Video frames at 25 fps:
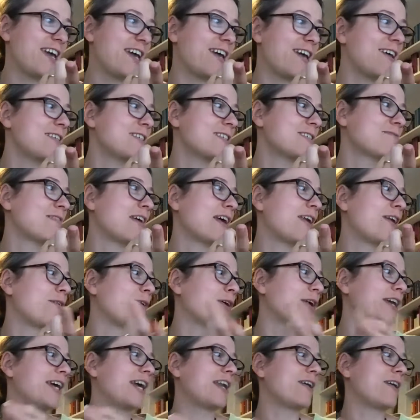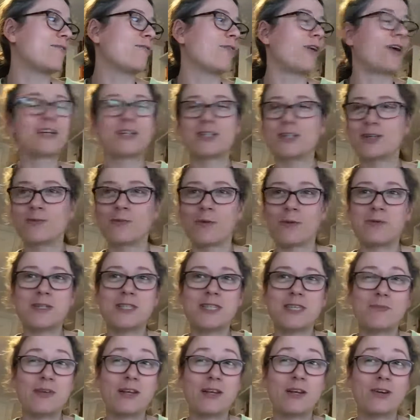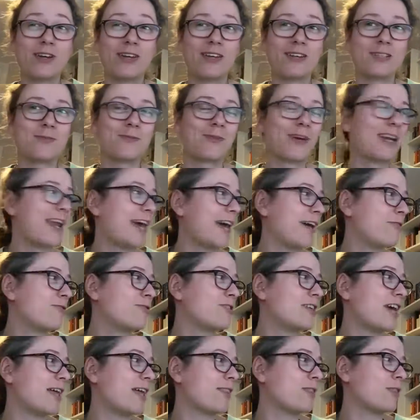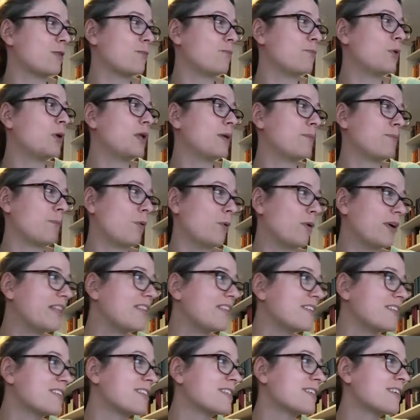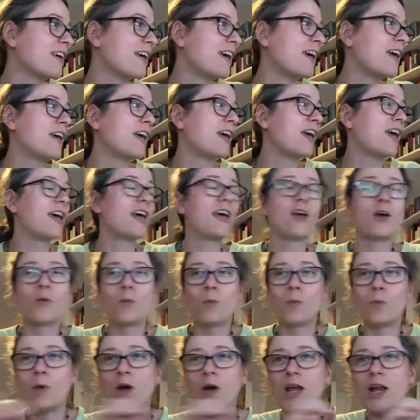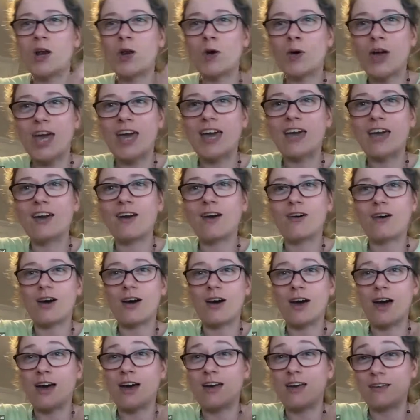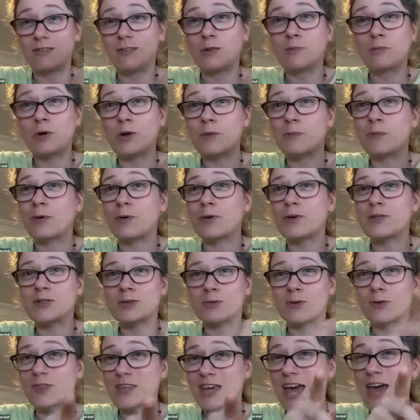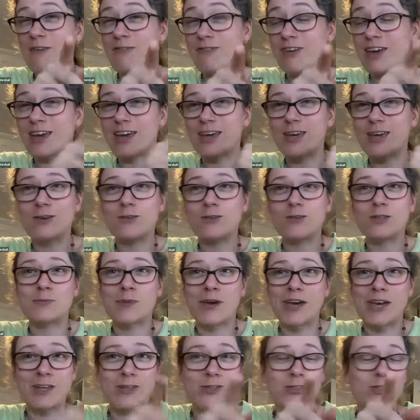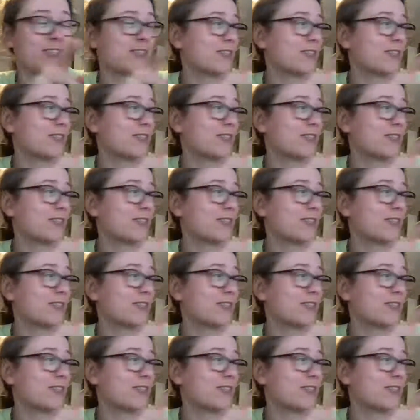And I'm going to get it right. You can probably see me looking to my left at the bullet points. We're looking at, and the bullet points are on the FAQs page.